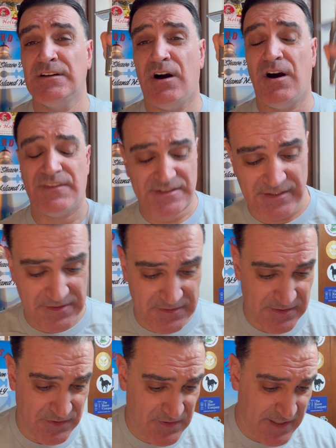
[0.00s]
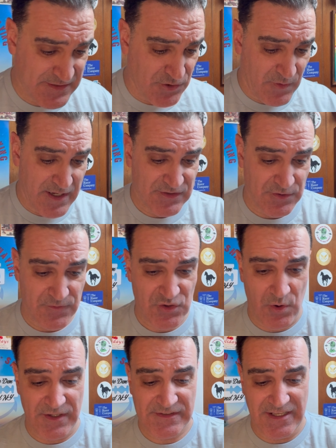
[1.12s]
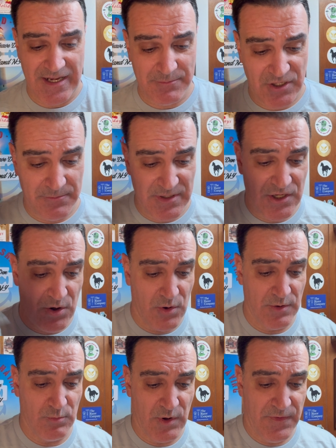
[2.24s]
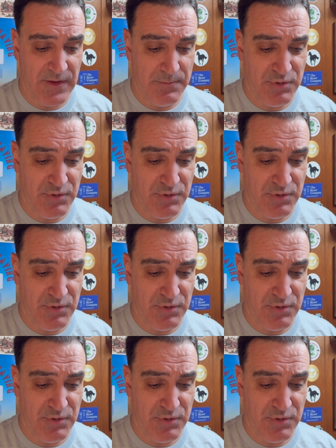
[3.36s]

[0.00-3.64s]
on the syntheses. So that's the razor of choice, and I'm going to be going with a uh,